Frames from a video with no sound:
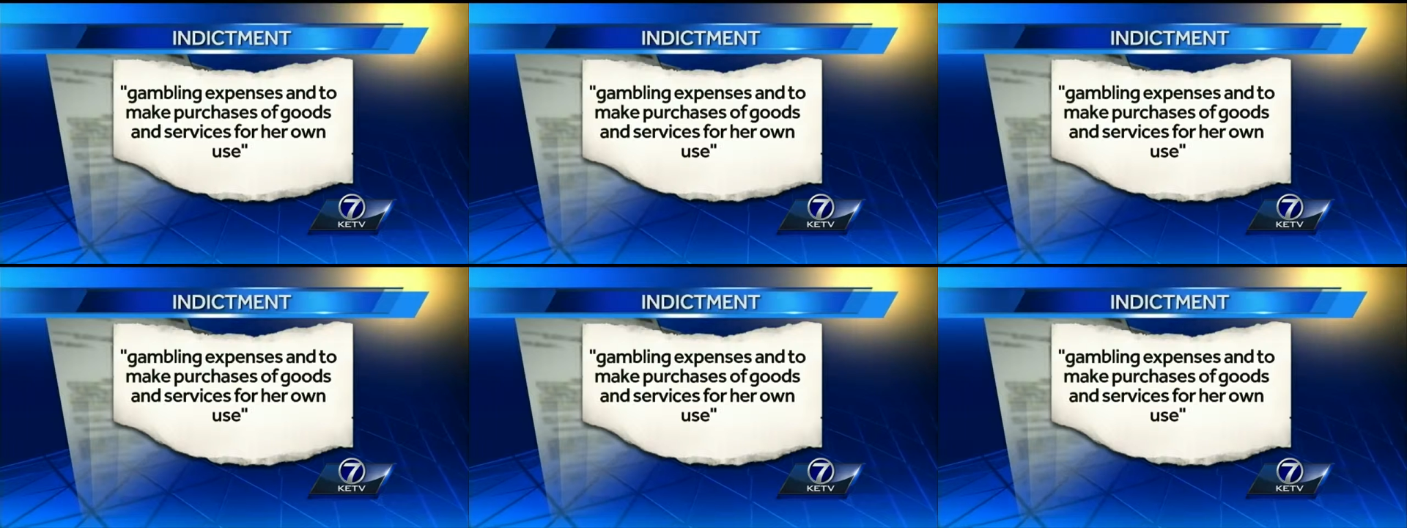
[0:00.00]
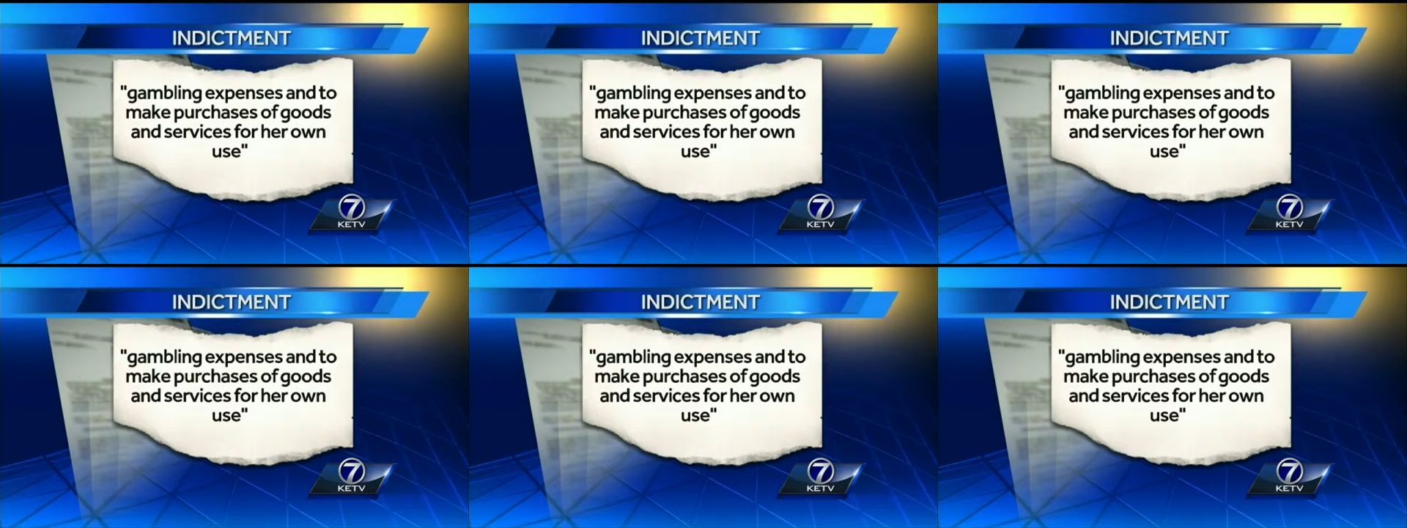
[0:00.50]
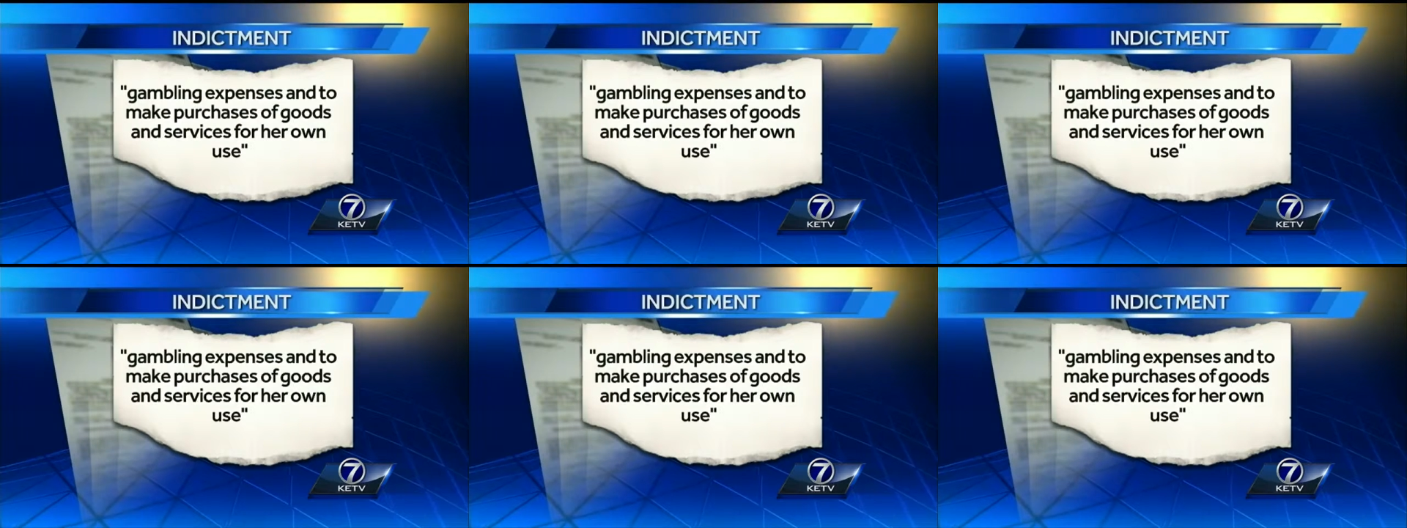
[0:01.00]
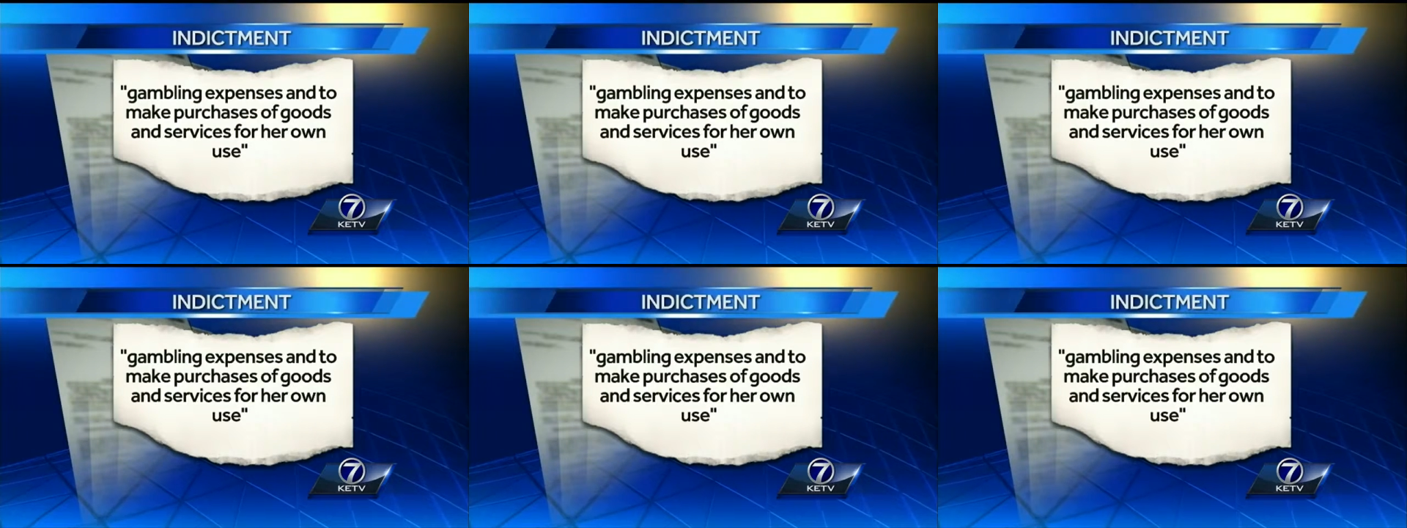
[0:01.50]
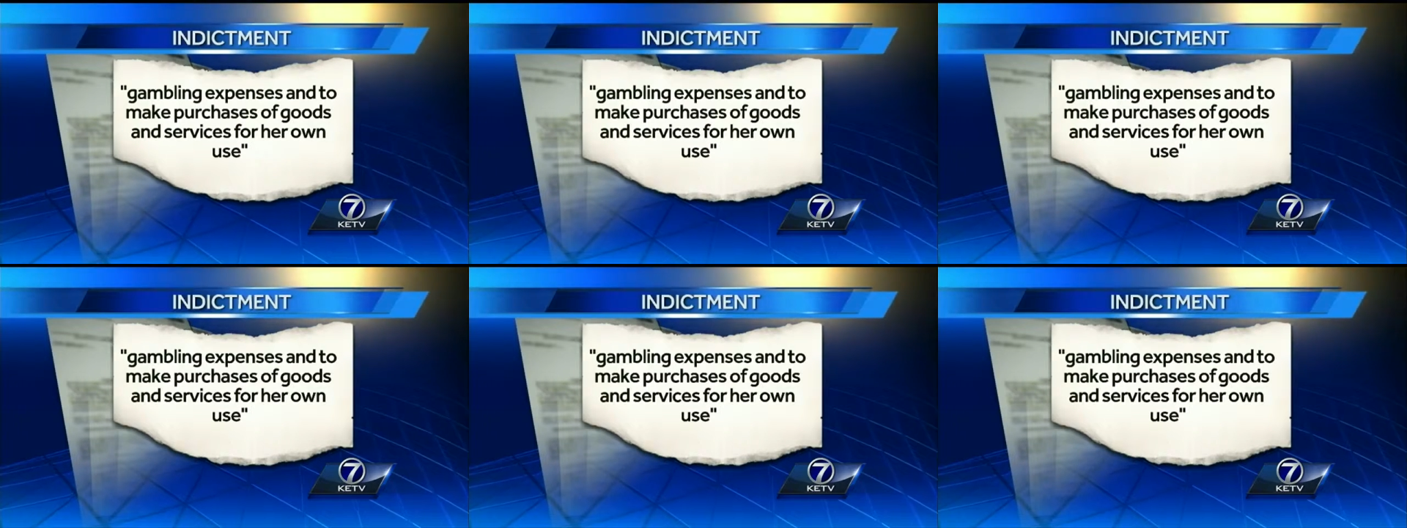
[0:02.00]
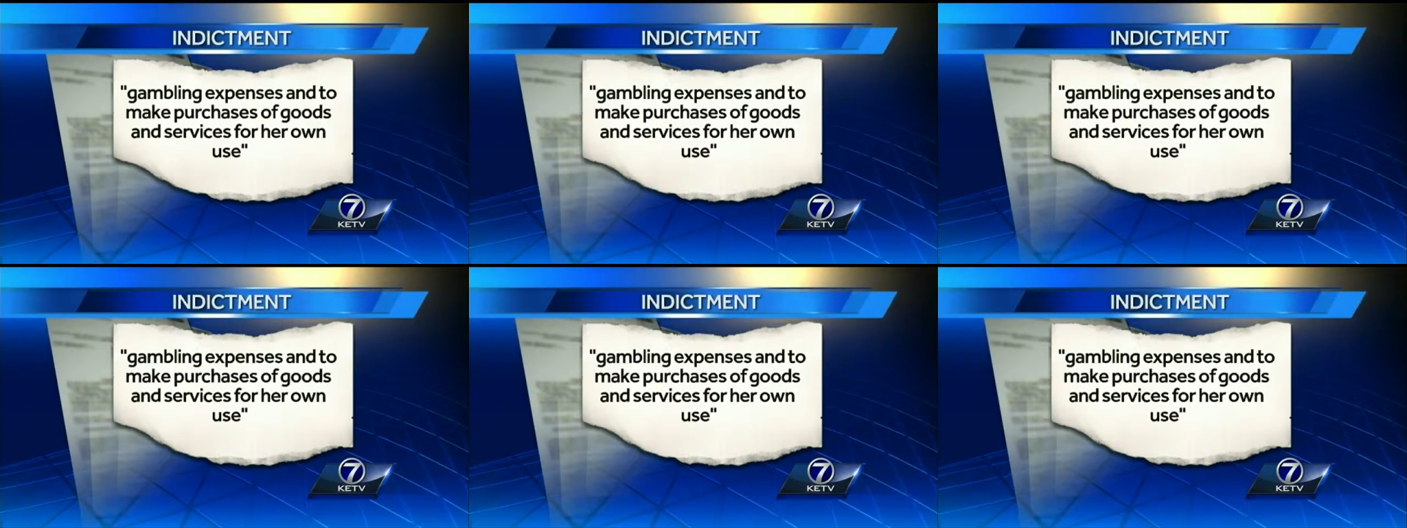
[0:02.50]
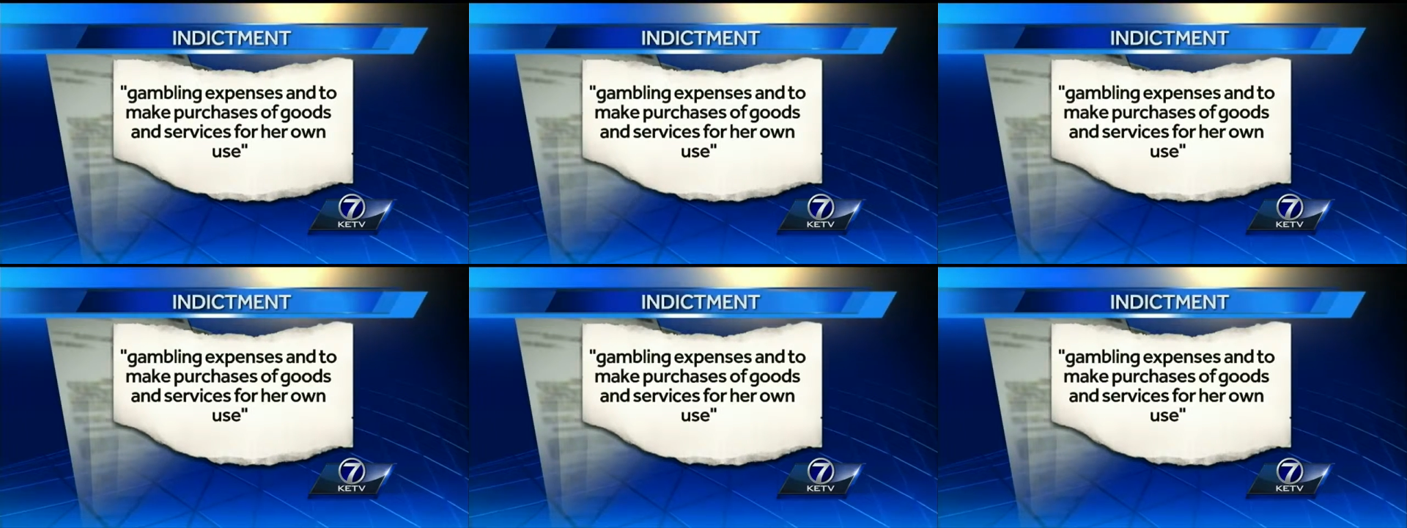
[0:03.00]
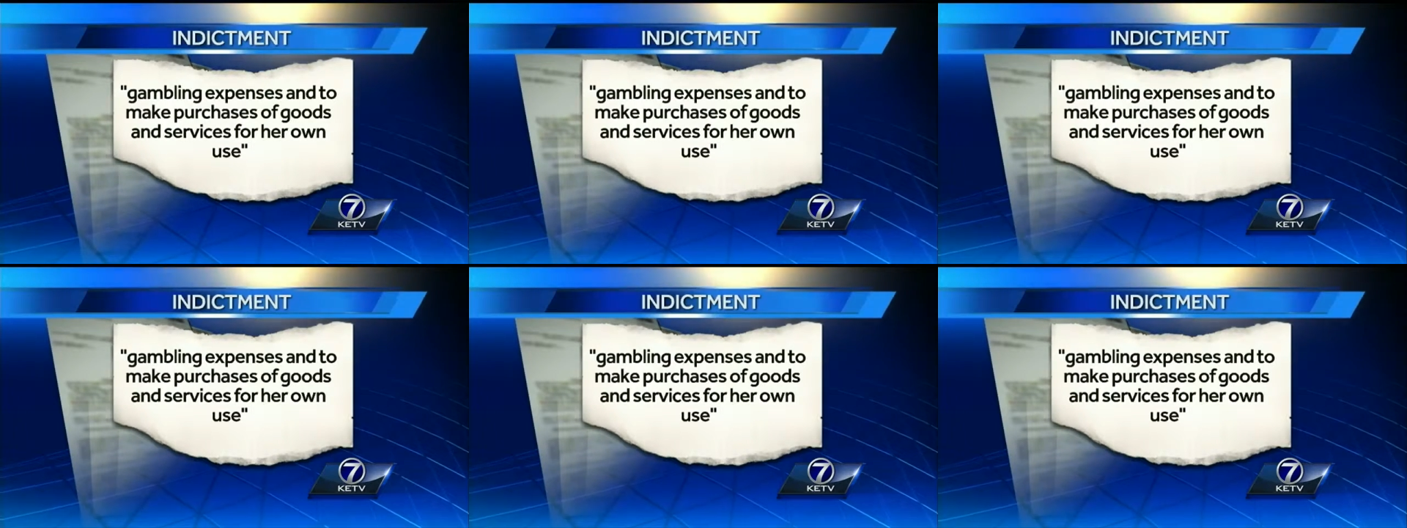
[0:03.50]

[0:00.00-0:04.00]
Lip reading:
[unreadable: no face in view]